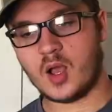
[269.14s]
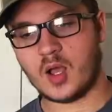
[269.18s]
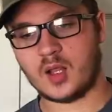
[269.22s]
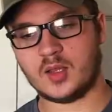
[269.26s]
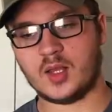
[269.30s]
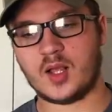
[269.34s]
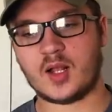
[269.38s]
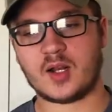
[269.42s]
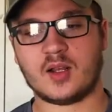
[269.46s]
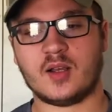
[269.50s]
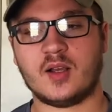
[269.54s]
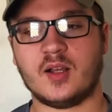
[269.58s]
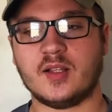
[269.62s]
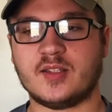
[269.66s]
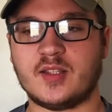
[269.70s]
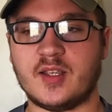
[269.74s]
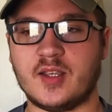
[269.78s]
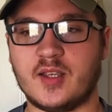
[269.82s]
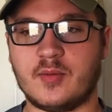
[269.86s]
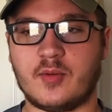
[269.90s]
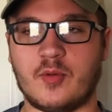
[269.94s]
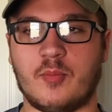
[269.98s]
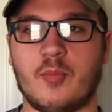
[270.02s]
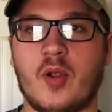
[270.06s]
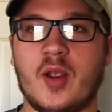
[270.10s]
A lot of
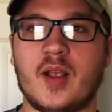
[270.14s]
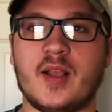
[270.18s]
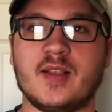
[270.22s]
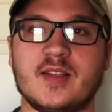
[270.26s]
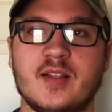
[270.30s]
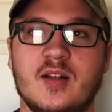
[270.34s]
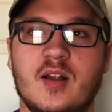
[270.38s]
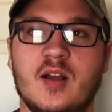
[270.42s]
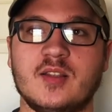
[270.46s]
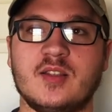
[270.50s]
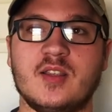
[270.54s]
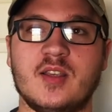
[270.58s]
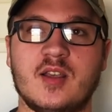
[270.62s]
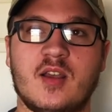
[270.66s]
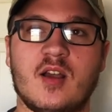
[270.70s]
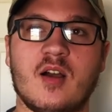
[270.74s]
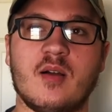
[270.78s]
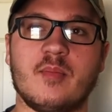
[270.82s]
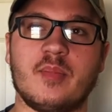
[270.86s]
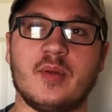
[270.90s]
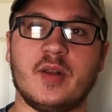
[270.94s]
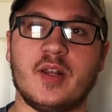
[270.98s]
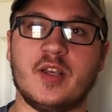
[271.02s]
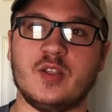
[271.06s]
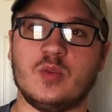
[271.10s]
hunting brands and hunting
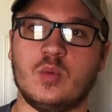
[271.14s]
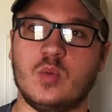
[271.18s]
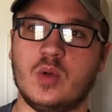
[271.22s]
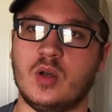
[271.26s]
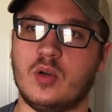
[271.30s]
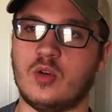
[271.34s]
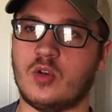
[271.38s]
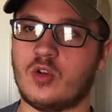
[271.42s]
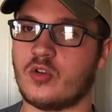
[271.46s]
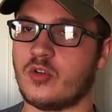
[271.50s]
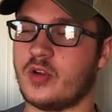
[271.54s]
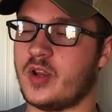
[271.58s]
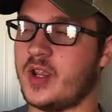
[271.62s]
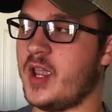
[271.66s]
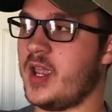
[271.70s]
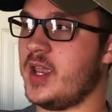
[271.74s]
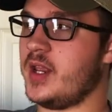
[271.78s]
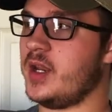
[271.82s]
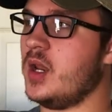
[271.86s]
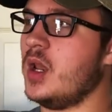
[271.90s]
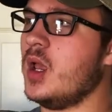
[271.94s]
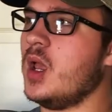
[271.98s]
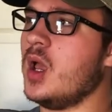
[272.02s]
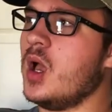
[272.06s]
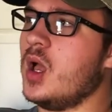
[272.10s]
companies will
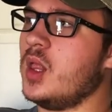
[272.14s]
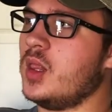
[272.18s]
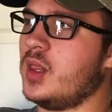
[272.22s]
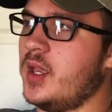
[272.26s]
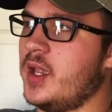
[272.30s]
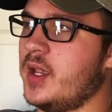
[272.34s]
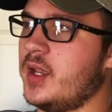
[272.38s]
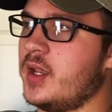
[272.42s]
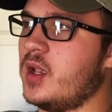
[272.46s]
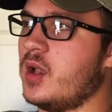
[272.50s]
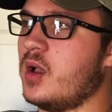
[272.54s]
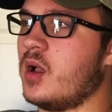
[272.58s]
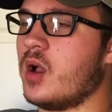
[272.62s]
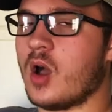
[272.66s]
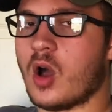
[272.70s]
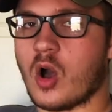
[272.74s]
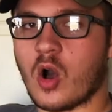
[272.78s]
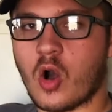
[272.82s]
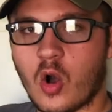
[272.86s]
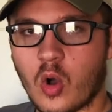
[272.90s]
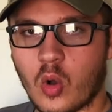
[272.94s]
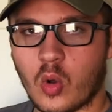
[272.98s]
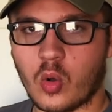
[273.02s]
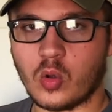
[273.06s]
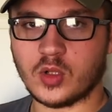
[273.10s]
create like a
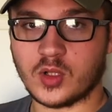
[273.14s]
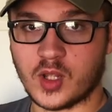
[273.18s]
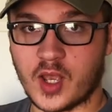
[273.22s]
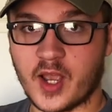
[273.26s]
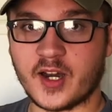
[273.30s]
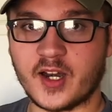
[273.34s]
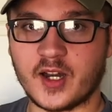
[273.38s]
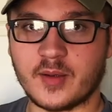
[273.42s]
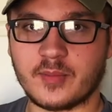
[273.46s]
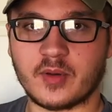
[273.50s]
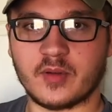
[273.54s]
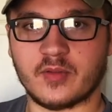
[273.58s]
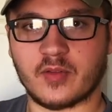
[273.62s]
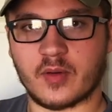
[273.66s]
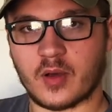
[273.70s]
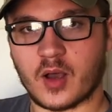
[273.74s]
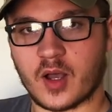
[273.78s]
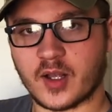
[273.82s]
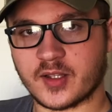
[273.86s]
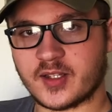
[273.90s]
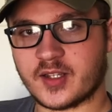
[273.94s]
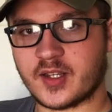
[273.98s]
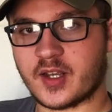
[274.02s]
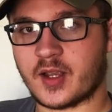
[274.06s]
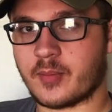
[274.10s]
whole lineup of a
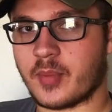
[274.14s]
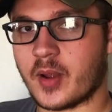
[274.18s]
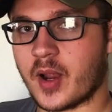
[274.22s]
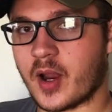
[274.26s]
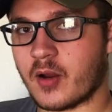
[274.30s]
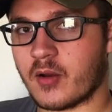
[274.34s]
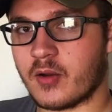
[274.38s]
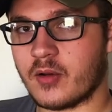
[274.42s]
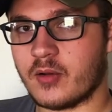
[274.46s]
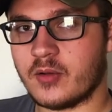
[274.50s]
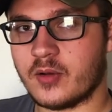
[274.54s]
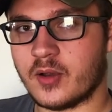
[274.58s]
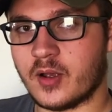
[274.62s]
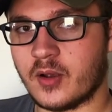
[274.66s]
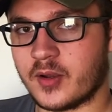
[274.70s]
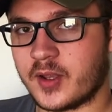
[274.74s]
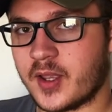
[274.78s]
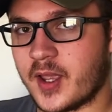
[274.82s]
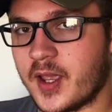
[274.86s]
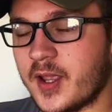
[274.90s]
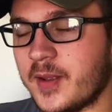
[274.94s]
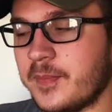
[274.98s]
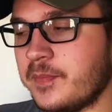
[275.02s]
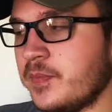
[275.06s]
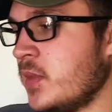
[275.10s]
hunting apparel,
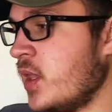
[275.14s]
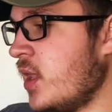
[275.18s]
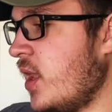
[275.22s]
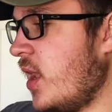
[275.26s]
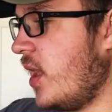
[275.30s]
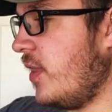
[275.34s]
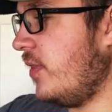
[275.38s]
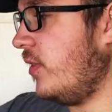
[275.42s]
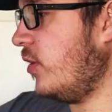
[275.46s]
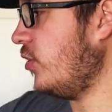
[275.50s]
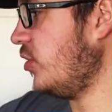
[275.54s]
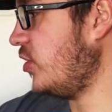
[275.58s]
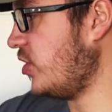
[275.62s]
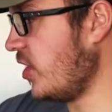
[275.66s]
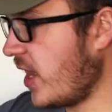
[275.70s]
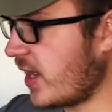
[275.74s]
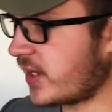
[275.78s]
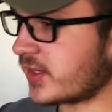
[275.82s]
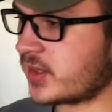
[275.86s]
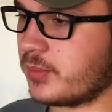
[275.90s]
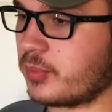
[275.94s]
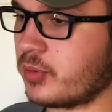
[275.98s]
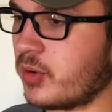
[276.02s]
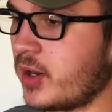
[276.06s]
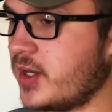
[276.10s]
okay? And they'll
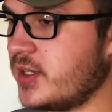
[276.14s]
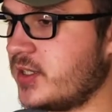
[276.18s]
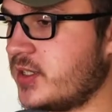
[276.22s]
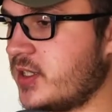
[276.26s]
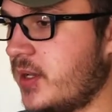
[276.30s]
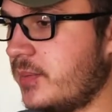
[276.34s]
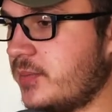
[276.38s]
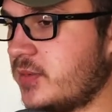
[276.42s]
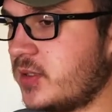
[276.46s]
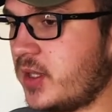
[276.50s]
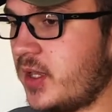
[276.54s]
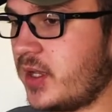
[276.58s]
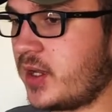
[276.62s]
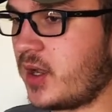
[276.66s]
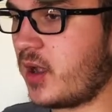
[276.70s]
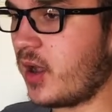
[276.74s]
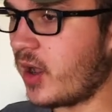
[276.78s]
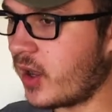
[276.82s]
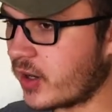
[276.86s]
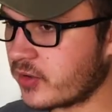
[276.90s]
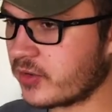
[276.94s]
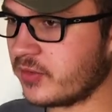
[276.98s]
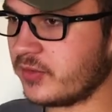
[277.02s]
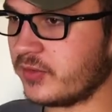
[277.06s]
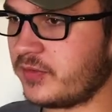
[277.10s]
jack the price up to like
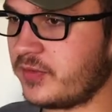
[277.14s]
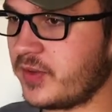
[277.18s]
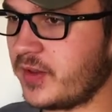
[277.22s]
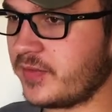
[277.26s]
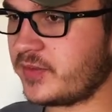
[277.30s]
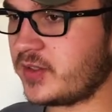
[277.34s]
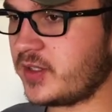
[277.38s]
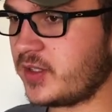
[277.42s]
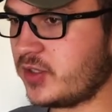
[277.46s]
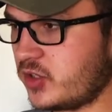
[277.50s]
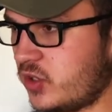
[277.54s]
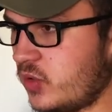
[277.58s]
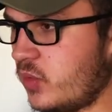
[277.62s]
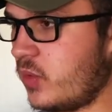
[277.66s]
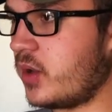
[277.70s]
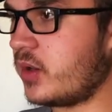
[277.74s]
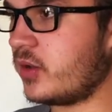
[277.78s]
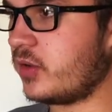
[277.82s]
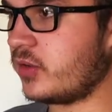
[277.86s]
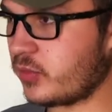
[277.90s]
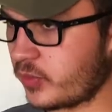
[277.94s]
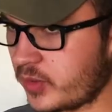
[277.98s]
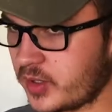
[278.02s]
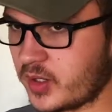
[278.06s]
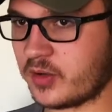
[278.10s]
150,
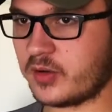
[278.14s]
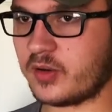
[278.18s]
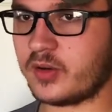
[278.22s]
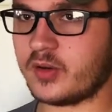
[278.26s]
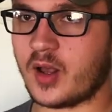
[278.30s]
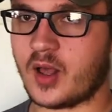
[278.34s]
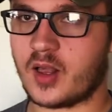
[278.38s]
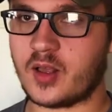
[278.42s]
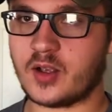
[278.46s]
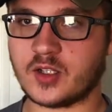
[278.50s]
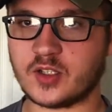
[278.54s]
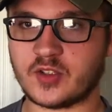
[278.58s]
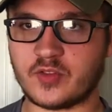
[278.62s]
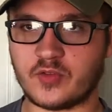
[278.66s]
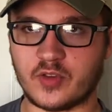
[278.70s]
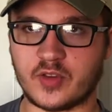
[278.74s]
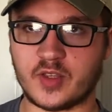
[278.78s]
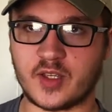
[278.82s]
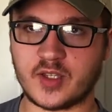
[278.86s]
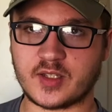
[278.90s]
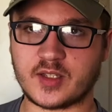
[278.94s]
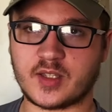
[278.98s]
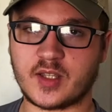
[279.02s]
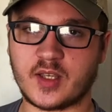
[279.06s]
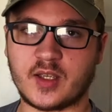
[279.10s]
200, 300 dollars for
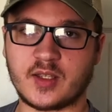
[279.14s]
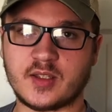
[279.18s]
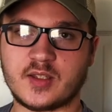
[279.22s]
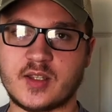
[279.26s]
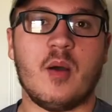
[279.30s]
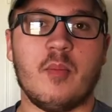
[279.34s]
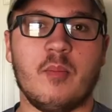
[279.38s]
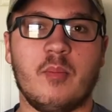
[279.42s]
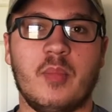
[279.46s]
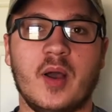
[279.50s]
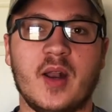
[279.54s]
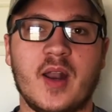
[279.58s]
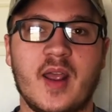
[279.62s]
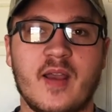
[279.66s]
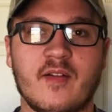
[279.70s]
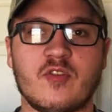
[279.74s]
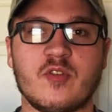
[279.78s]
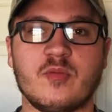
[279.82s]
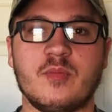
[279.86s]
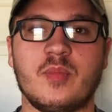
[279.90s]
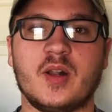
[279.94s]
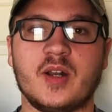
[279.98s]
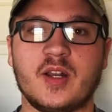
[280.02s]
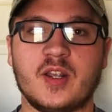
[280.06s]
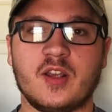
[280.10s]
these things. But
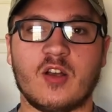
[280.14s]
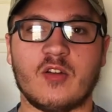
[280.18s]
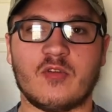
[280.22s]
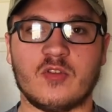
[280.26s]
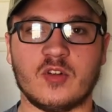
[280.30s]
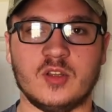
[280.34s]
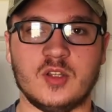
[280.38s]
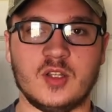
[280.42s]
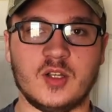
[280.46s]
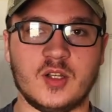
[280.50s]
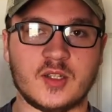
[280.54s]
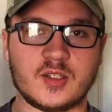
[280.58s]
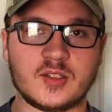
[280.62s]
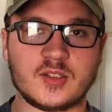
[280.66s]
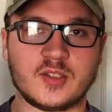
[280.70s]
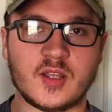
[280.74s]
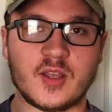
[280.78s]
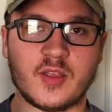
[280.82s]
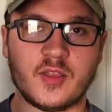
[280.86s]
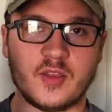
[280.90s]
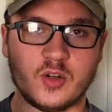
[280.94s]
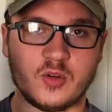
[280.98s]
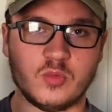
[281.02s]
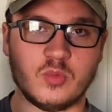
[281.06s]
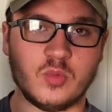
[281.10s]
everybody overlooks
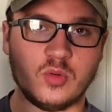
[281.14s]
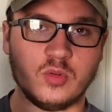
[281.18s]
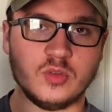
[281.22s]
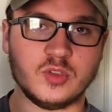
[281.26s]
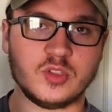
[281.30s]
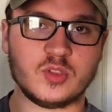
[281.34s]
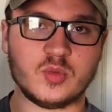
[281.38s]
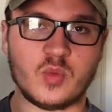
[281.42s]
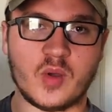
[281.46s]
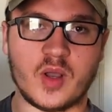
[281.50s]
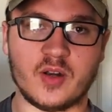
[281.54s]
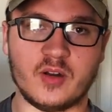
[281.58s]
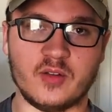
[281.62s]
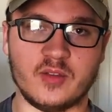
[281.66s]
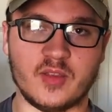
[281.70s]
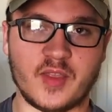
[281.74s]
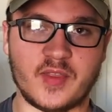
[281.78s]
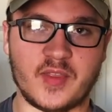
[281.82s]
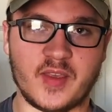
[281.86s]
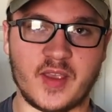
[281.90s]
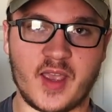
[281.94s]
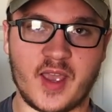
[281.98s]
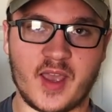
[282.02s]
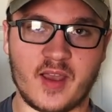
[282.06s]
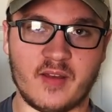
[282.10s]
their wool sweater that
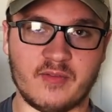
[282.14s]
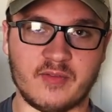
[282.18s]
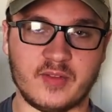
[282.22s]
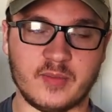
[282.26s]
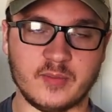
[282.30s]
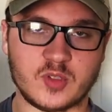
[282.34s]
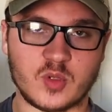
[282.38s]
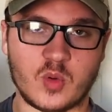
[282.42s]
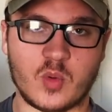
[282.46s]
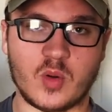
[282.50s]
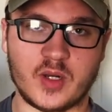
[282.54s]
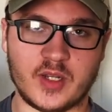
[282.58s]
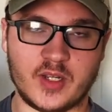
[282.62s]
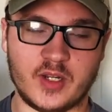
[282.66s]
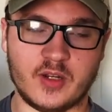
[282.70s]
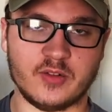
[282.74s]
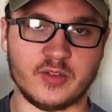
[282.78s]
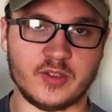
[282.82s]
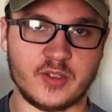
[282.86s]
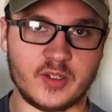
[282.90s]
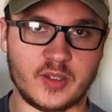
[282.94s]
they have from 20 years